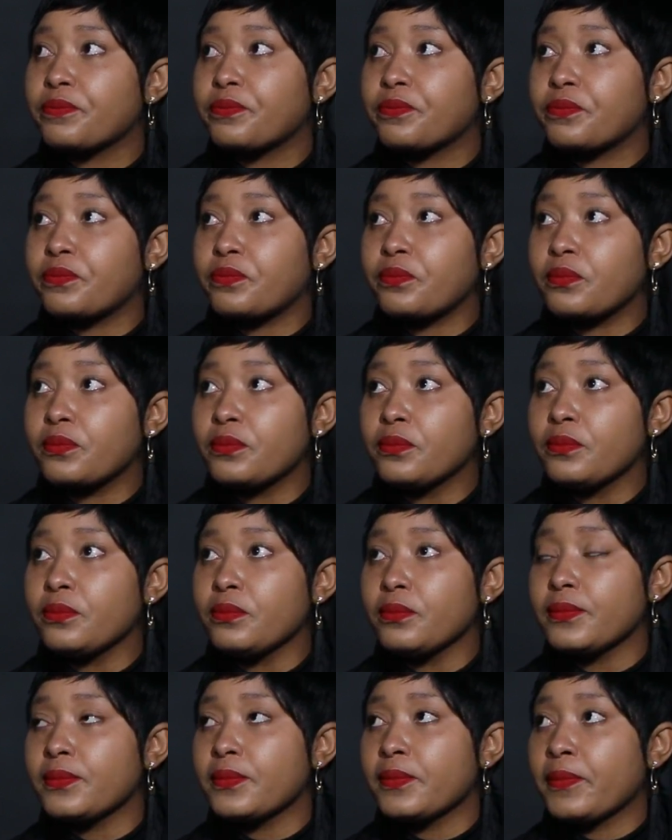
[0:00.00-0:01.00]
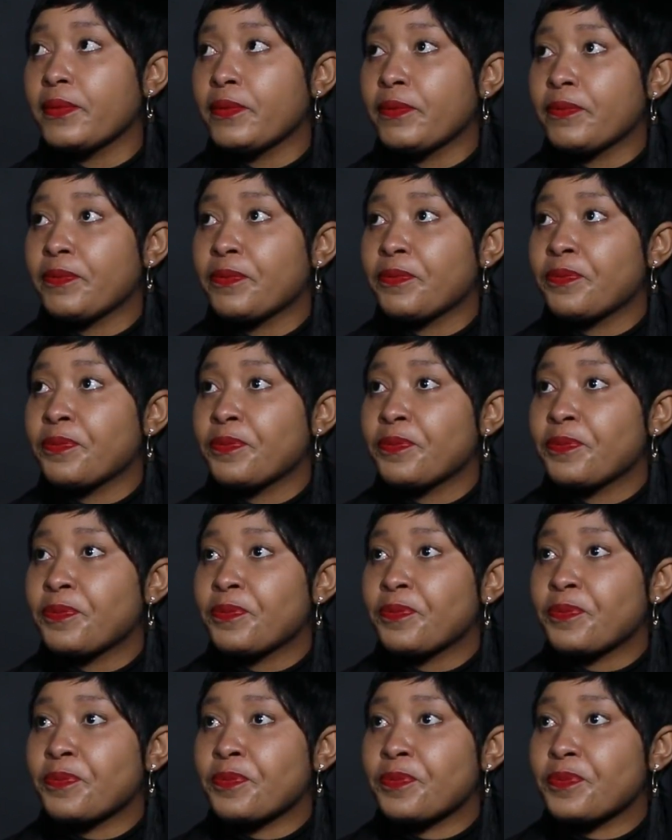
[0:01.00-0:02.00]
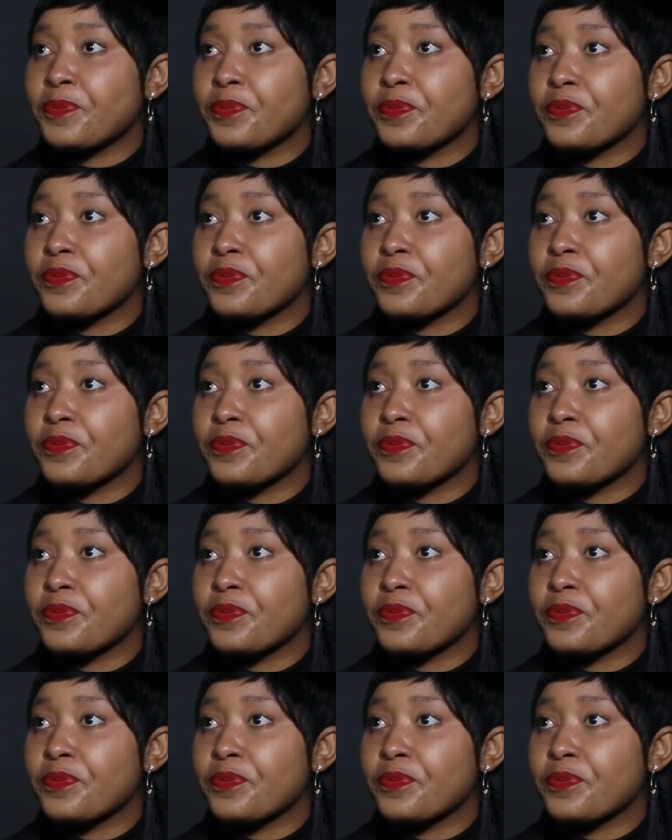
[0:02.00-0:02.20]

[no speech]